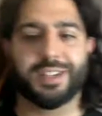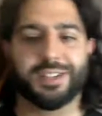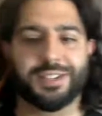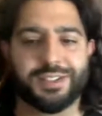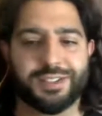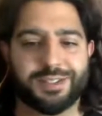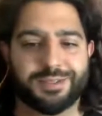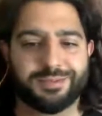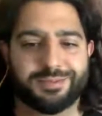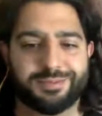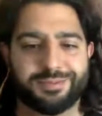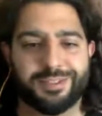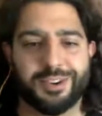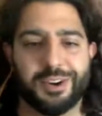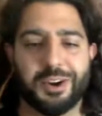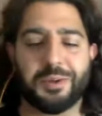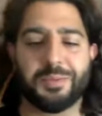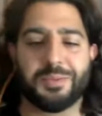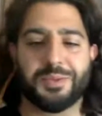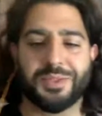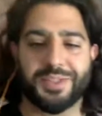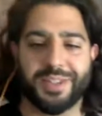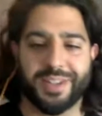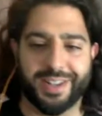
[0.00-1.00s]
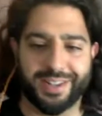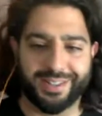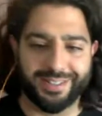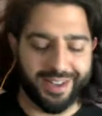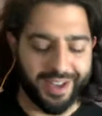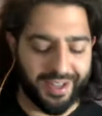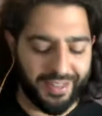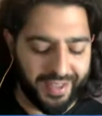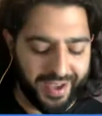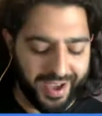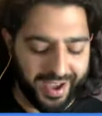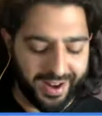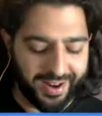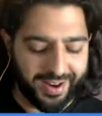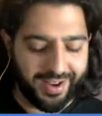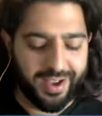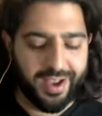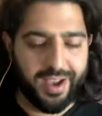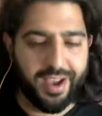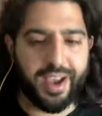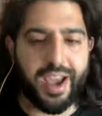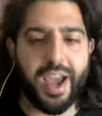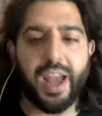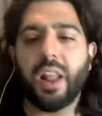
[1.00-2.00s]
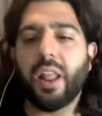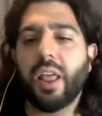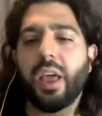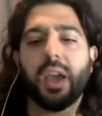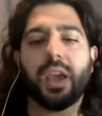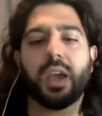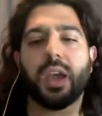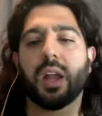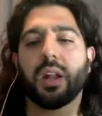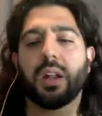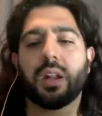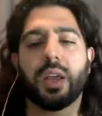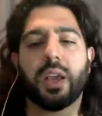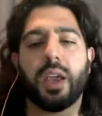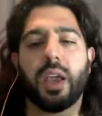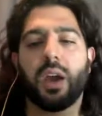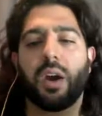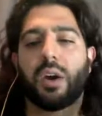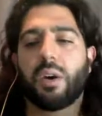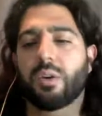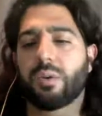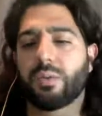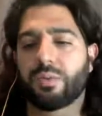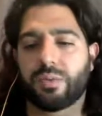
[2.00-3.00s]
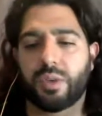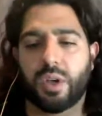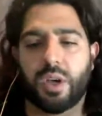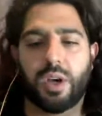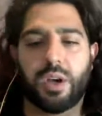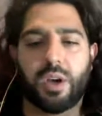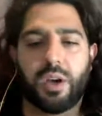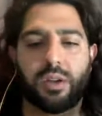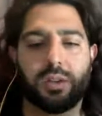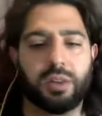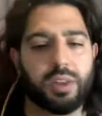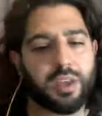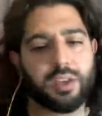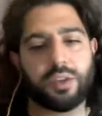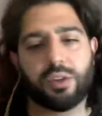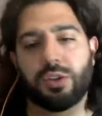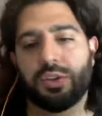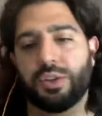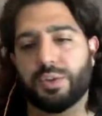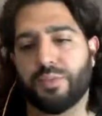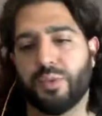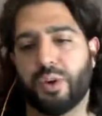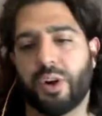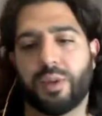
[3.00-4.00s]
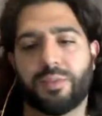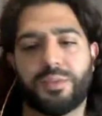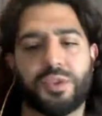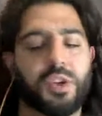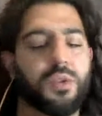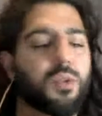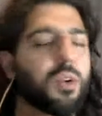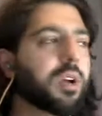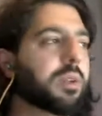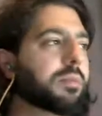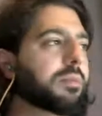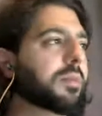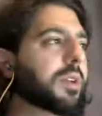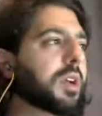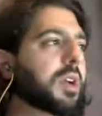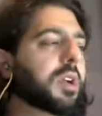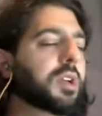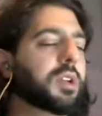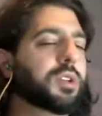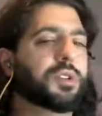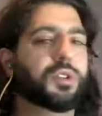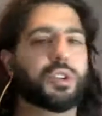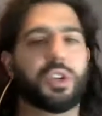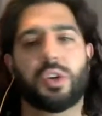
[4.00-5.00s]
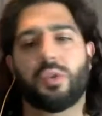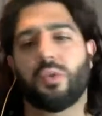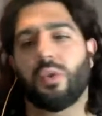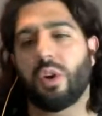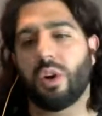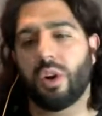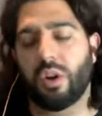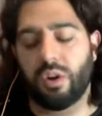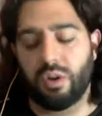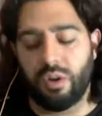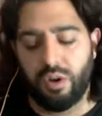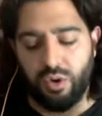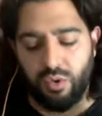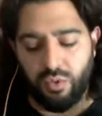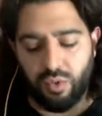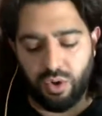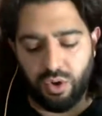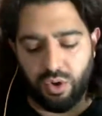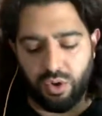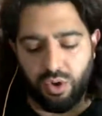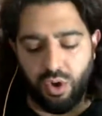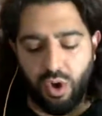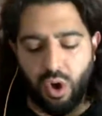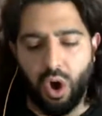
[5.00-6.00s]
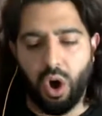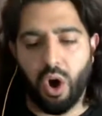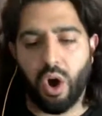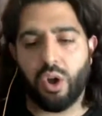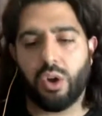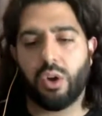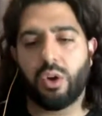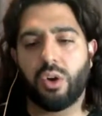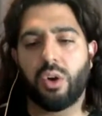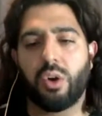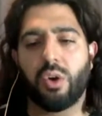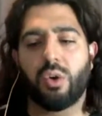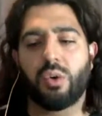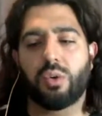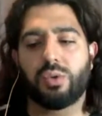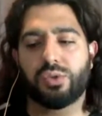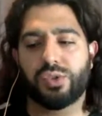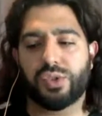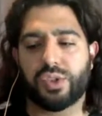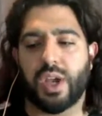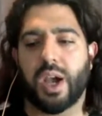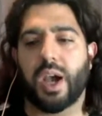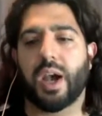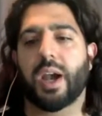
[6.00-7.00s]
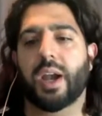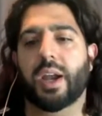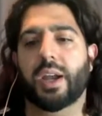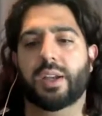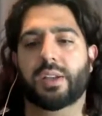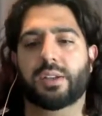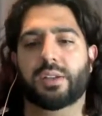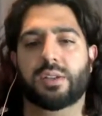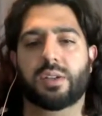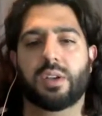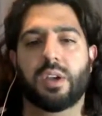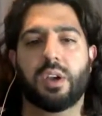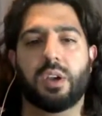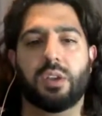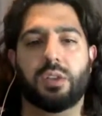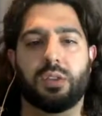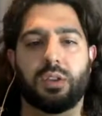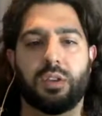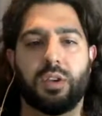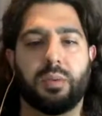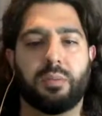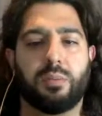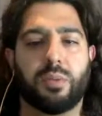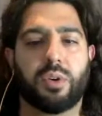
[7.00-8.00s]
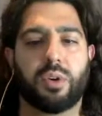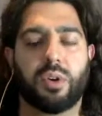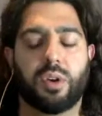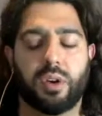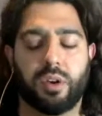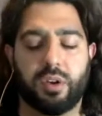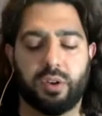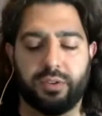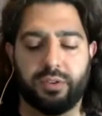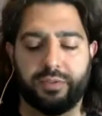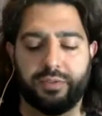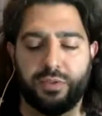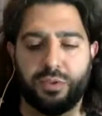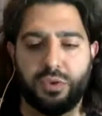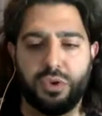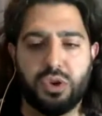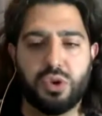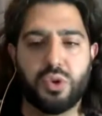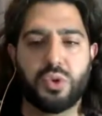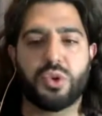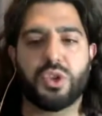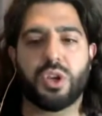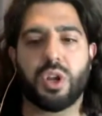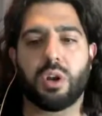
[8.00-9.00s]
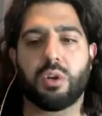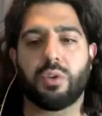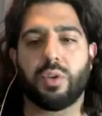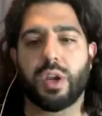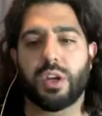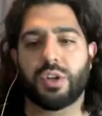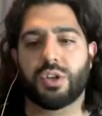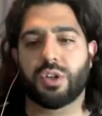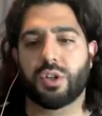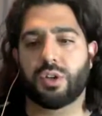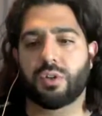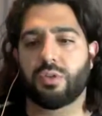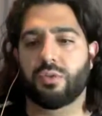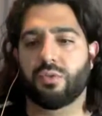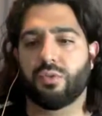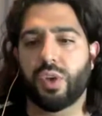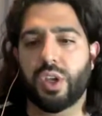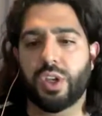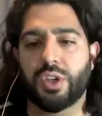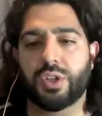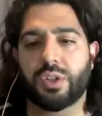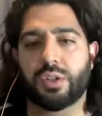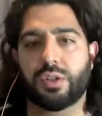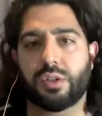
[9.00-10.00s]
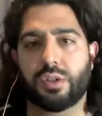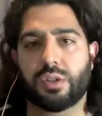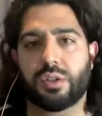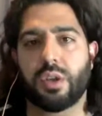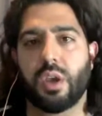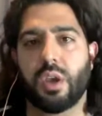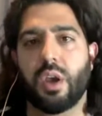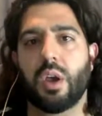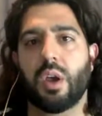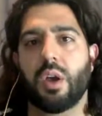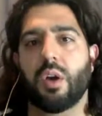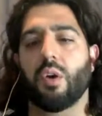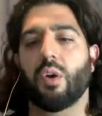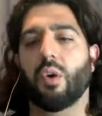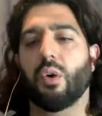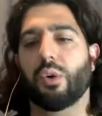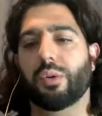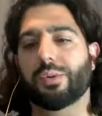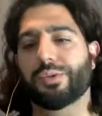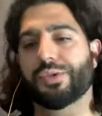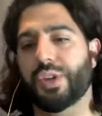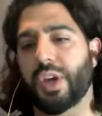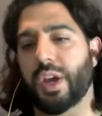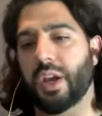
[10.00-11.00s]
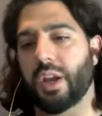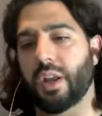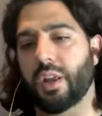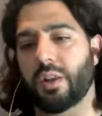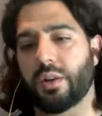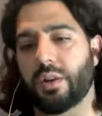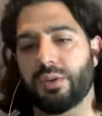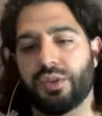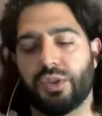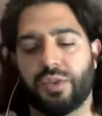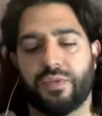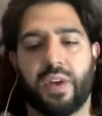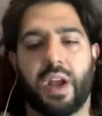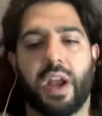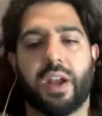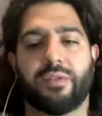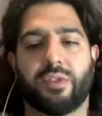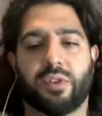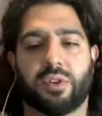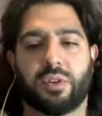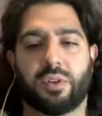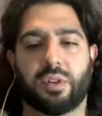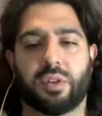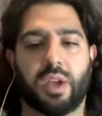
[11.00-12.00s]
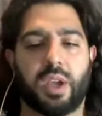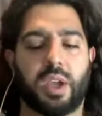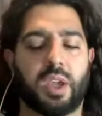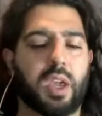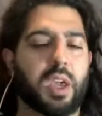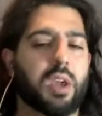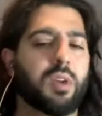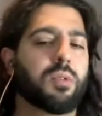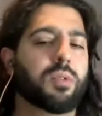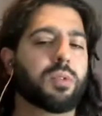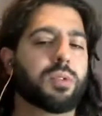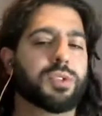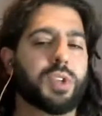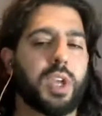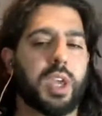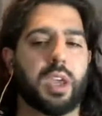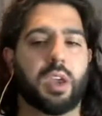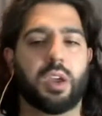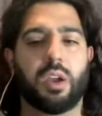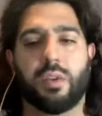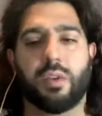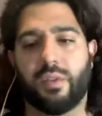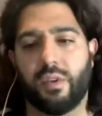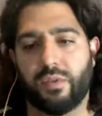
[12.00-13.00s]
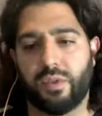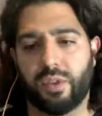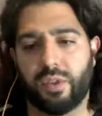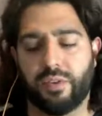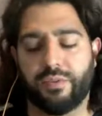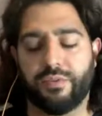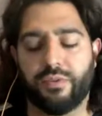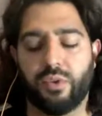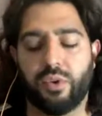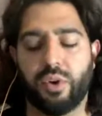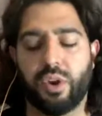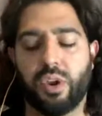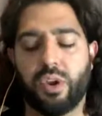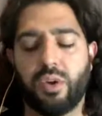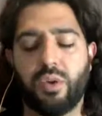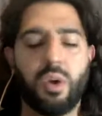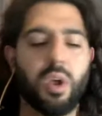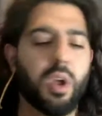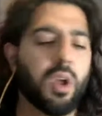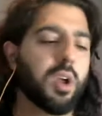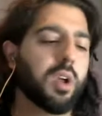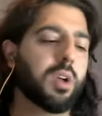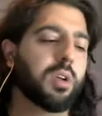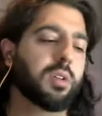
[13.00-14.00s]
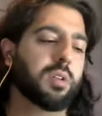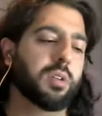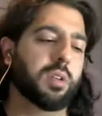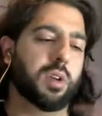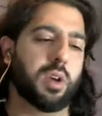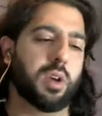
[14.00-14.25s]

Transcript: Yes, 100% on that. Kind of like how like you just brought up G1. G1 will auto size the number of new generation regions, old gen, survivor. Like, it will take care of everything for you.